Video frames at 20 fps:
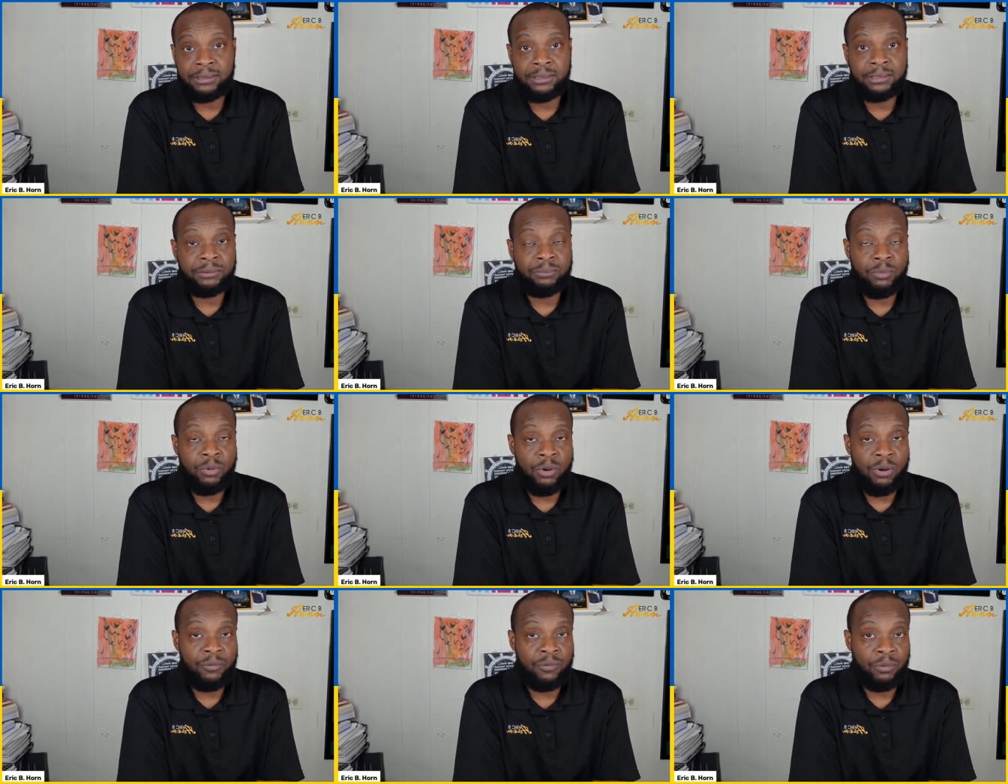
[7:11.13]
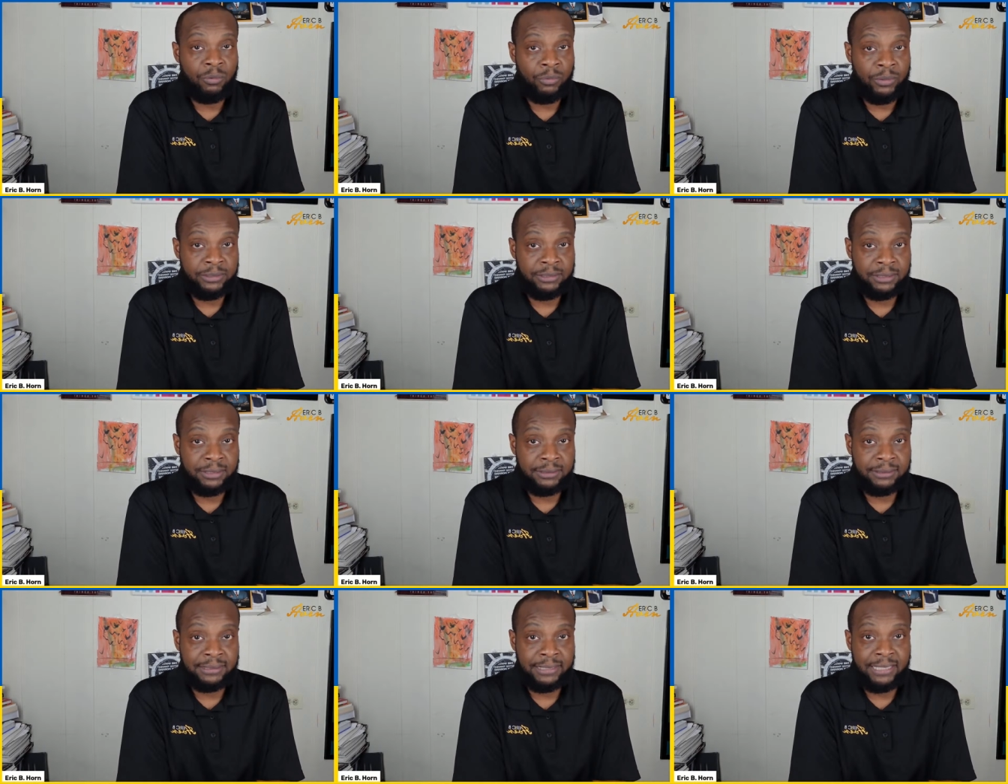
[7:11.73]
This is more of a
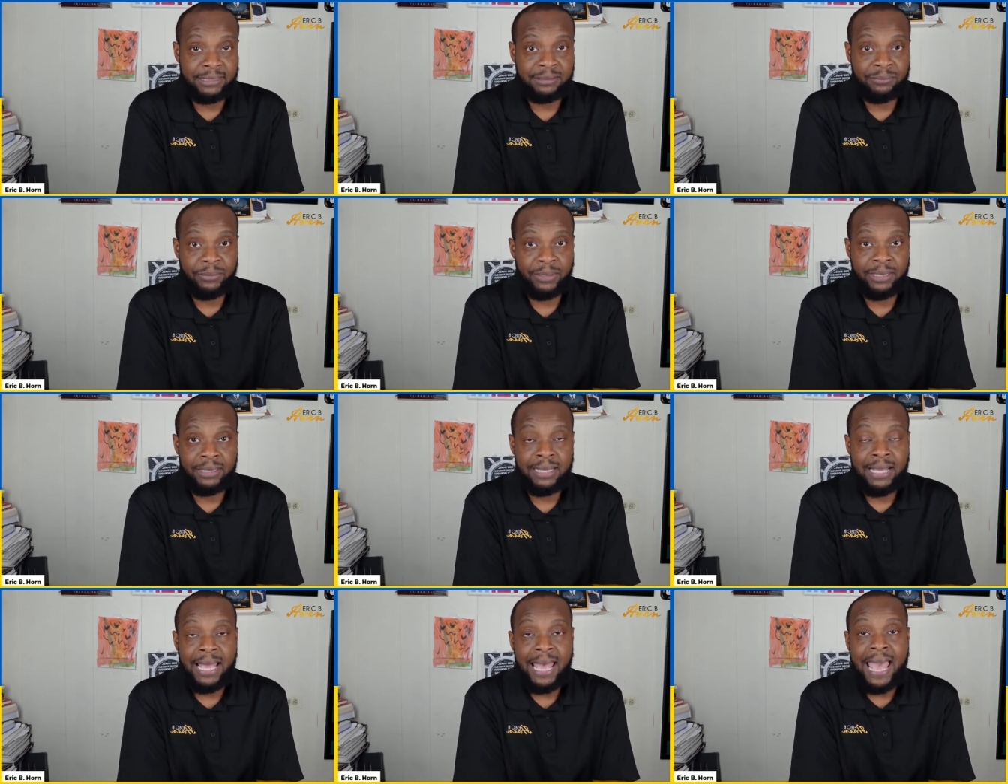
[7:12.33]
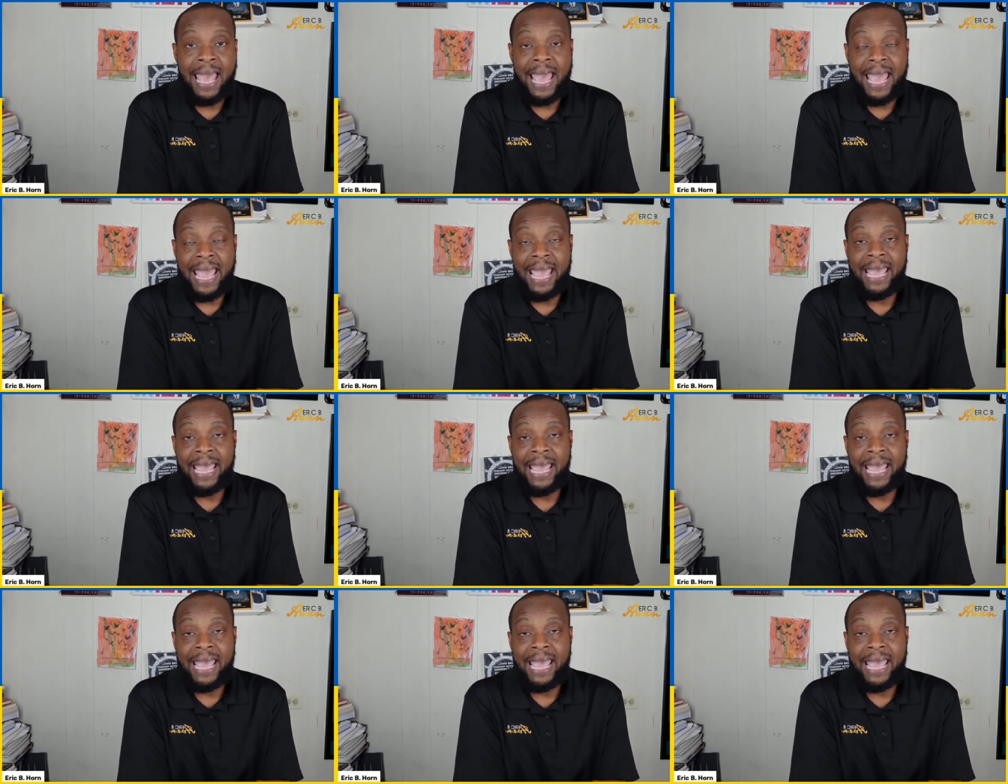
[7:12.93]
risk assessment